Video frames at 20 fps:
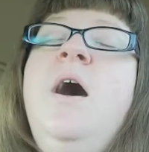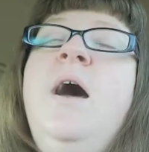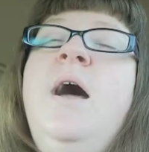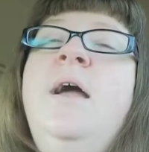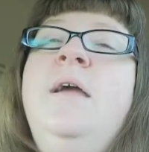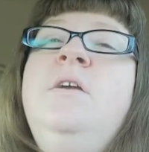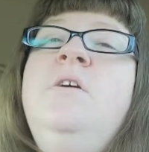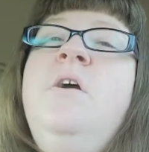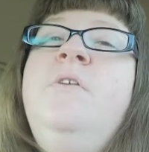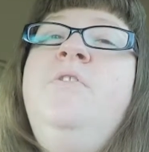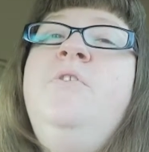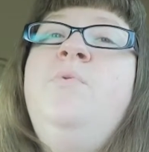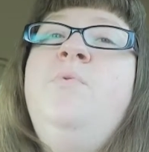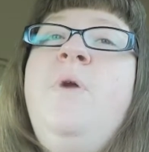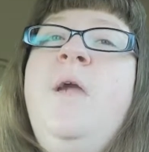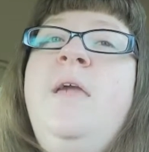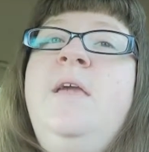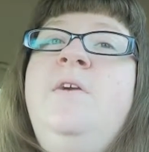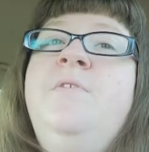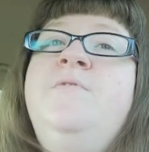I got the
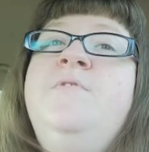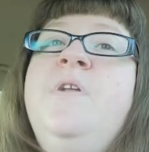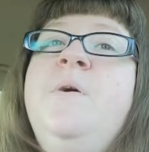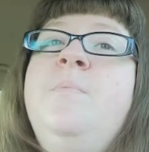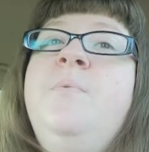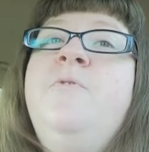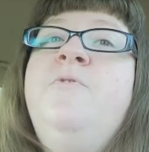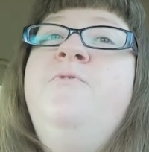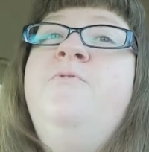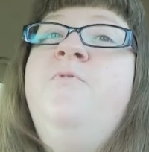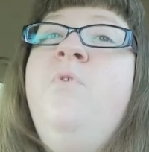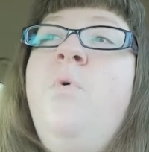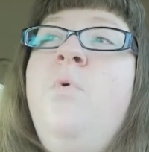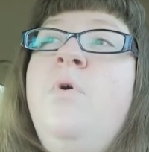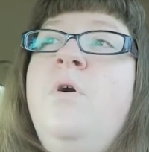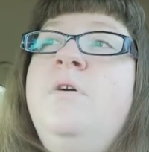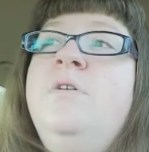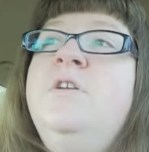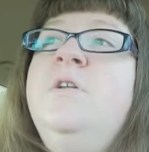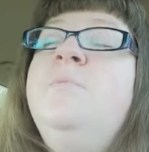rank of number
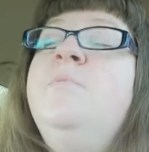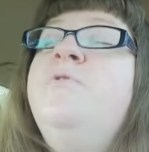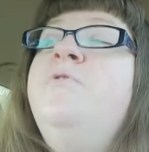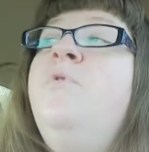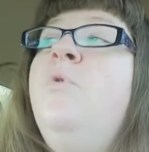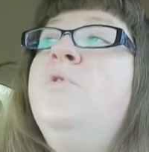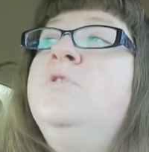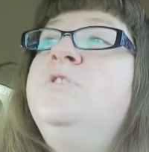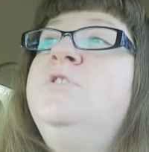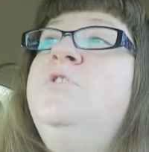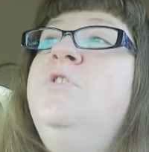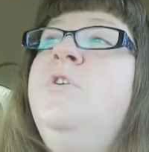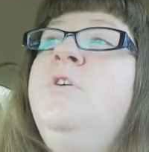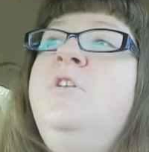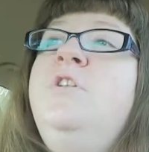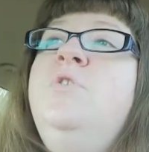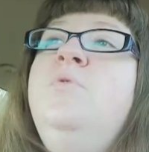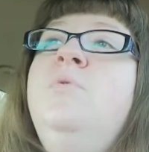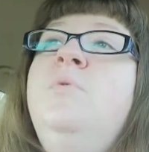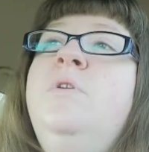4. Number 4 is
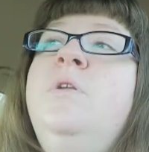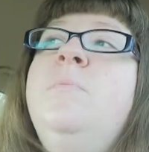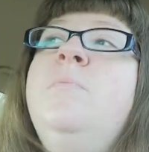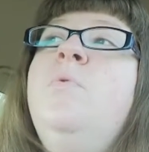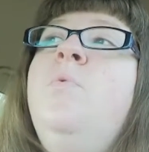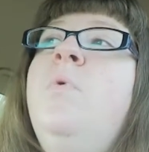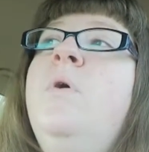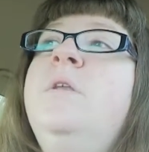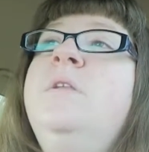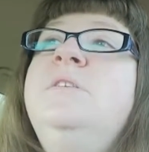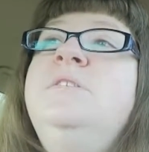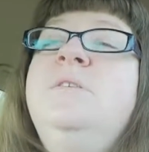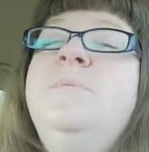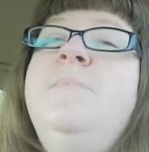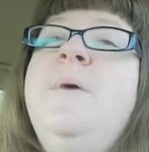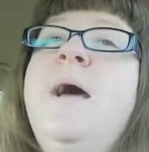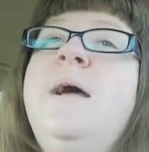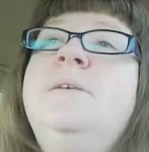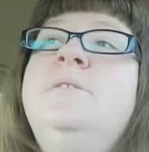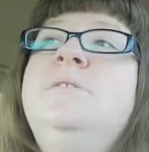good. Number 1 is the
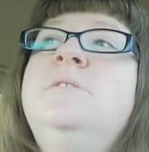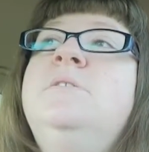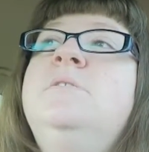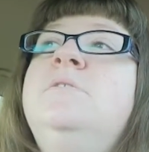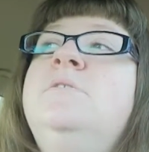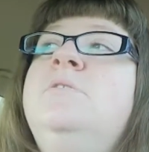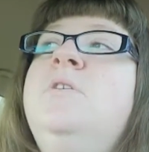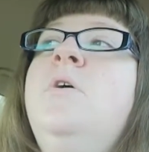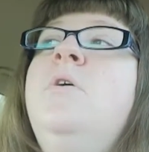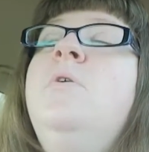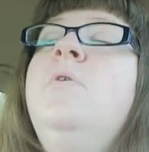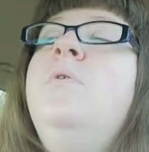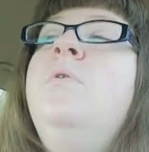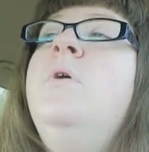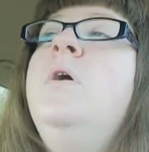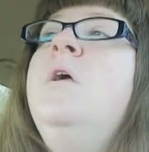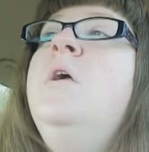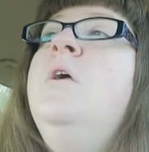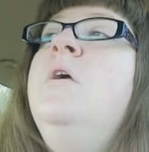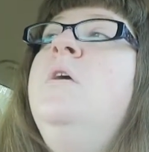best.
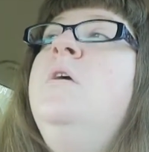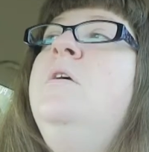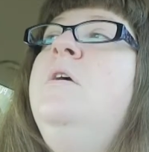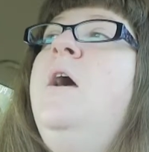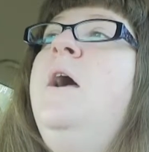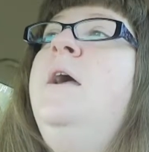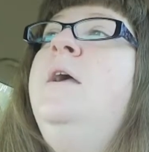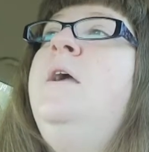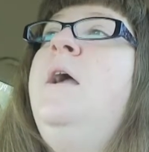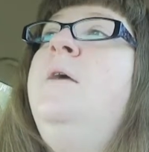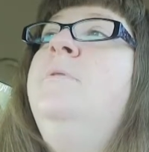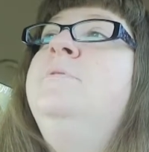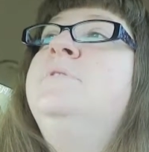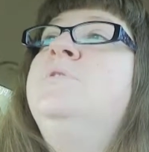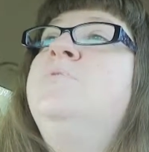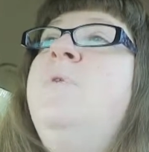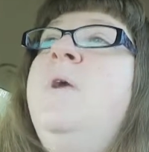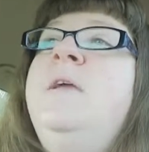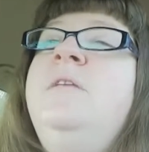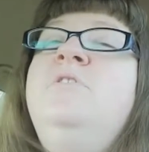So I
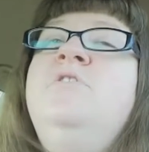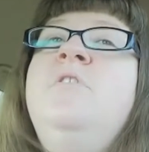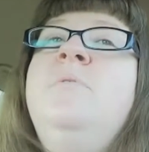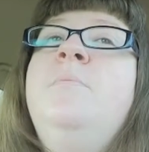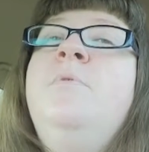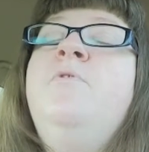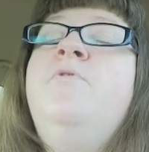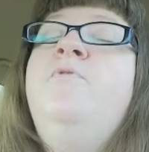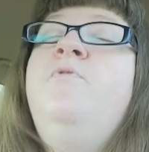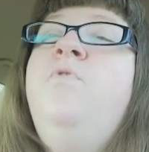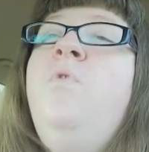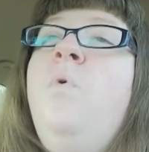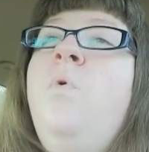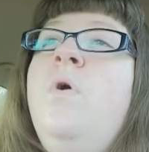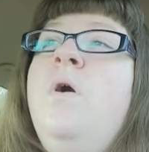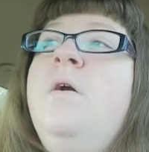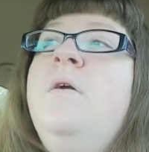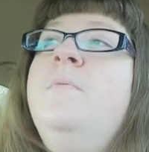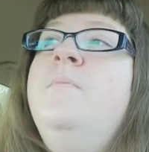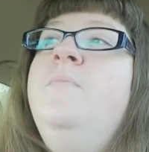was ranked number
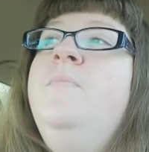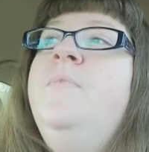4.